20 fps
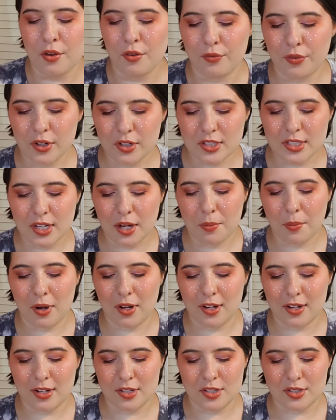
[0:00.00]
first I
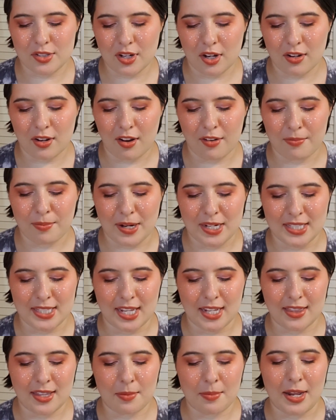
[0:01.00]
wanted to start off by
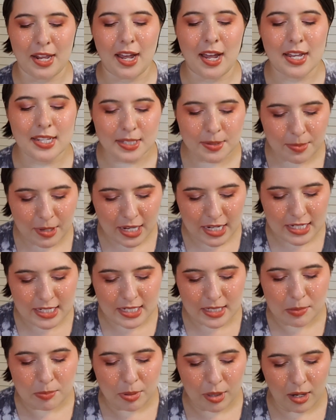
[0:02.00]
saying that my
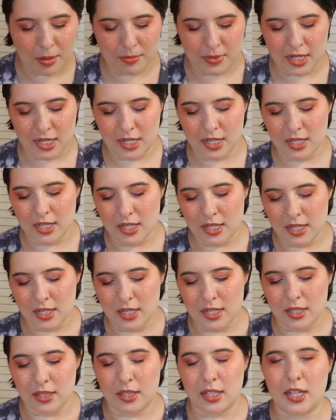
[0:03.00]
husband bought me
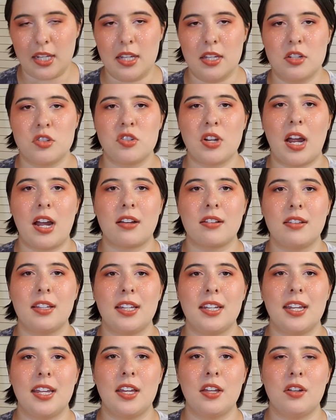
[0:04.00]
the
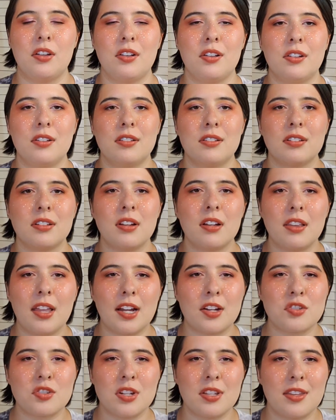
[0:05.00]
Jaclyn Hill
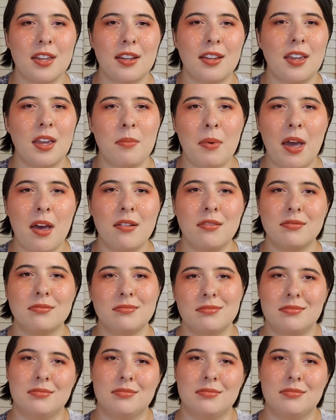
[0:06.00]
collection that came out.